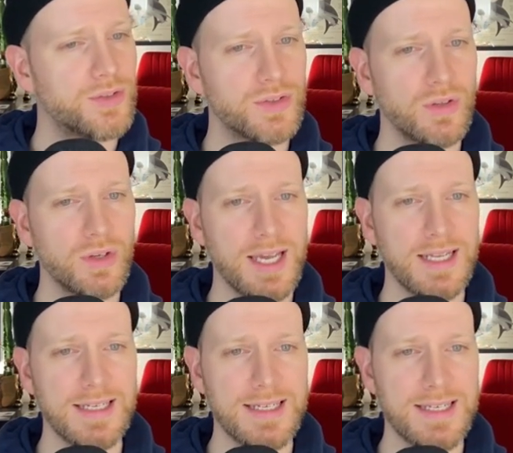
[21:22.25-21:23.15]
to look
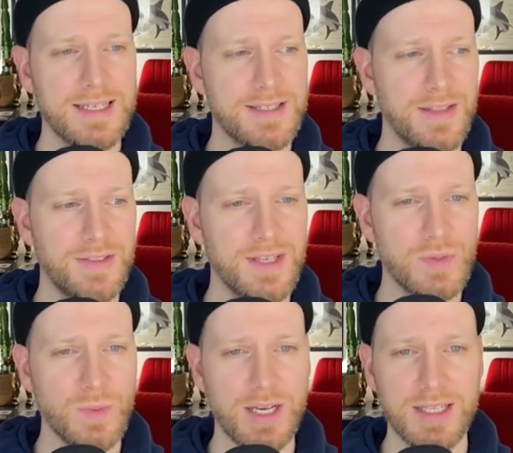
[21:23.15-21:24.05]
at is
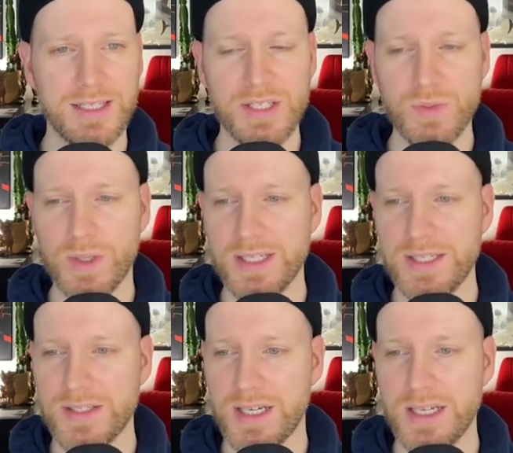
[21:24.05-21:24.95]
this one. And this one
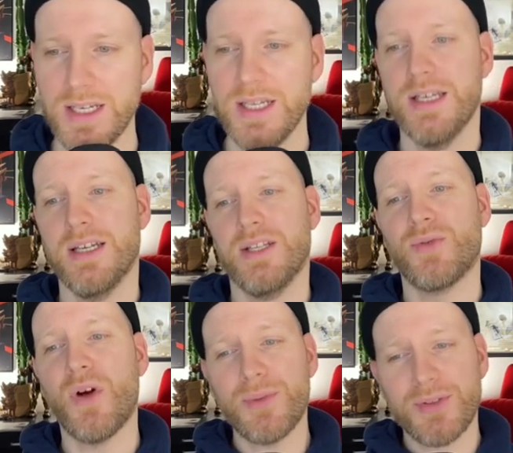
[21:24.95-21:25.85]
is a
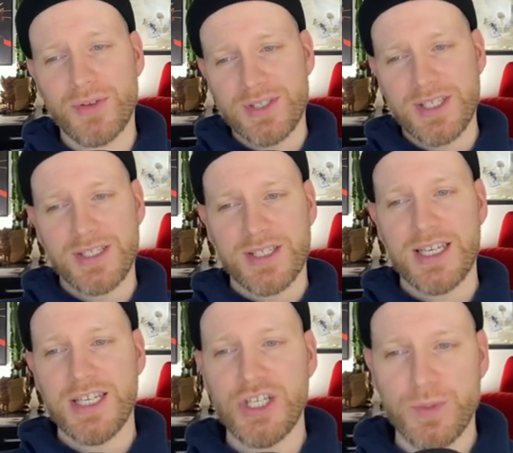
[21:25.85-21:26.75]
twelve by thirty-six
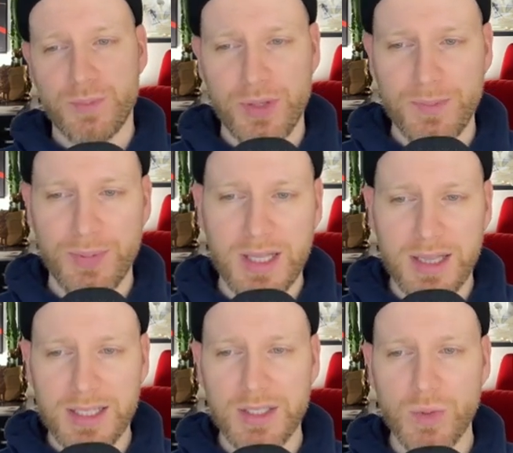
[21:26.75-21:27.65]
inch print by
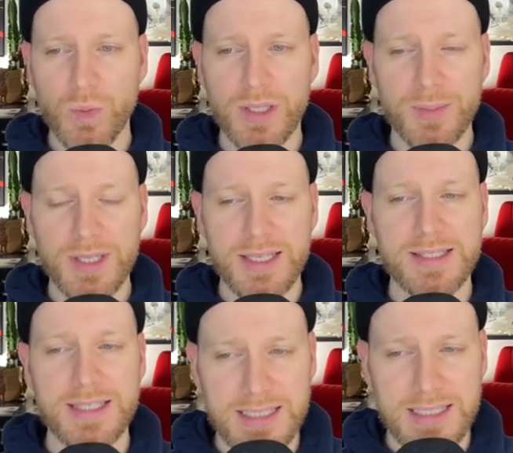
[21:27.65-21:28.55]
Lyndon Willoughby.
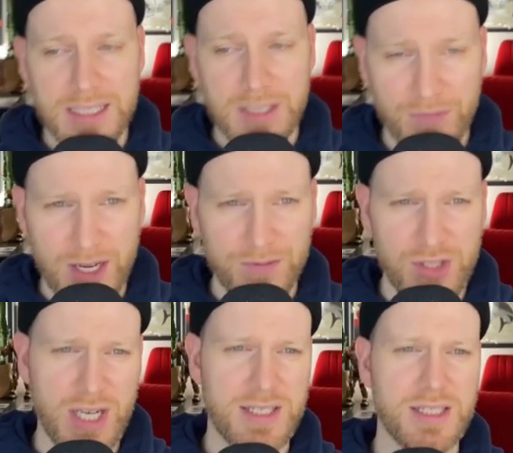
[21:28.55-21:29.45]
It's the D B five
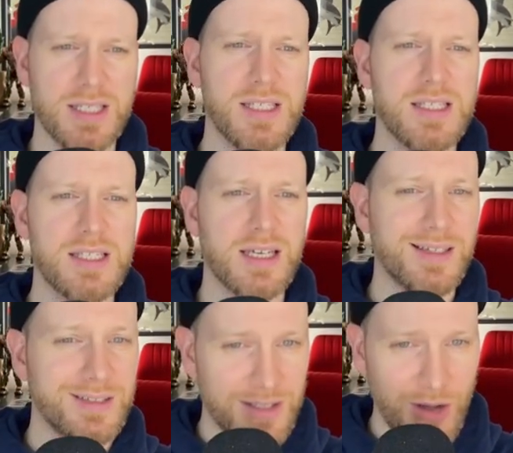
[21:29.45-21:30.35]
Chase. It is
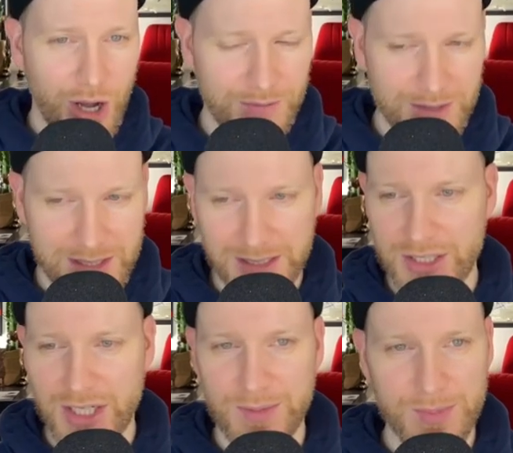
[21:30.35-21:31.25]
uh, obviously
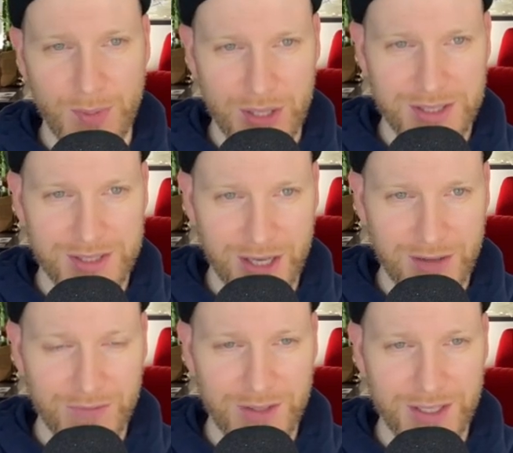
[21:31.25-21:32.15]
James Bond
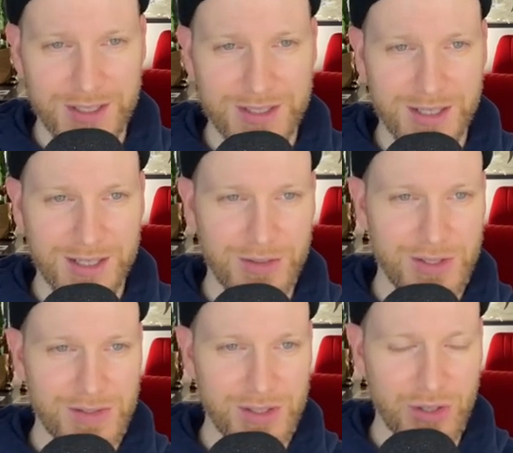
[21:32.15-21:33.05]
stuff, and uh, you
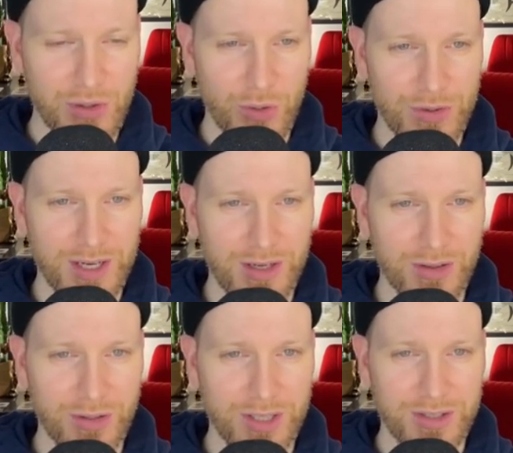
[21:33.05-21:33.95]
can see the gold there
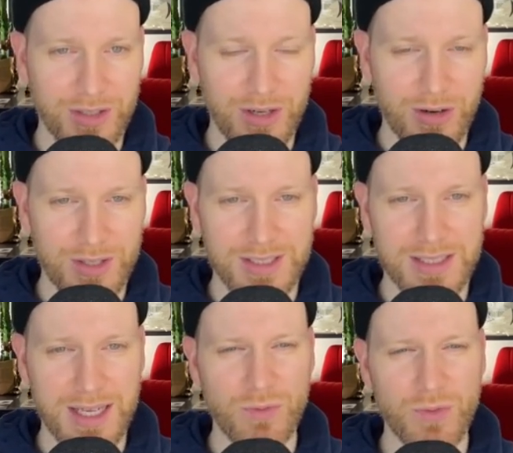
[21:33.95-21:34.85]
looking at the cars.
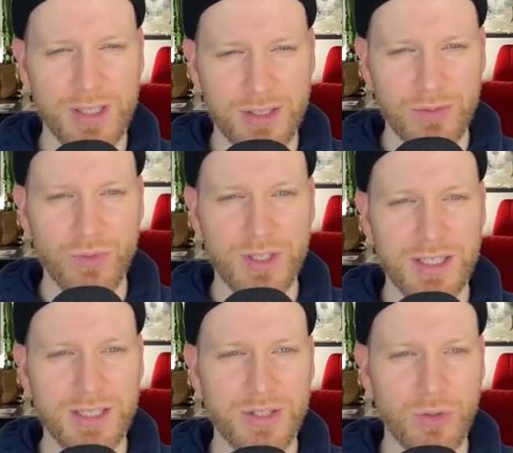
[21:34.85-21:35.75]
It's like really,
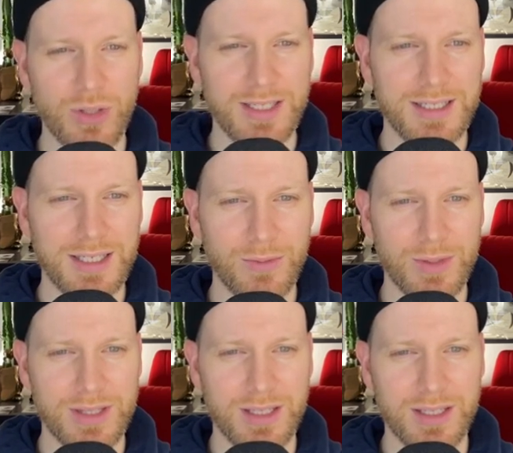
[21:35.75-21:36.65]
really cool idea
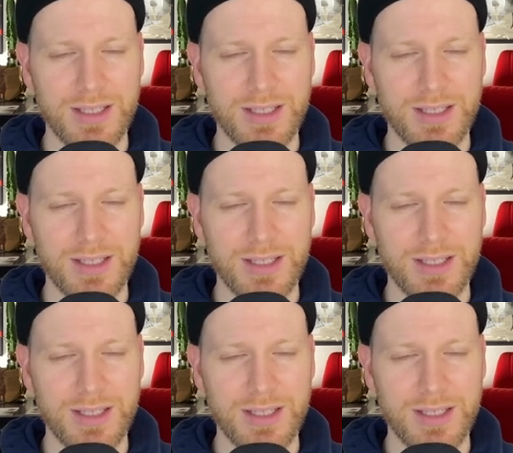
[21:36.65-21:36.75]
with the,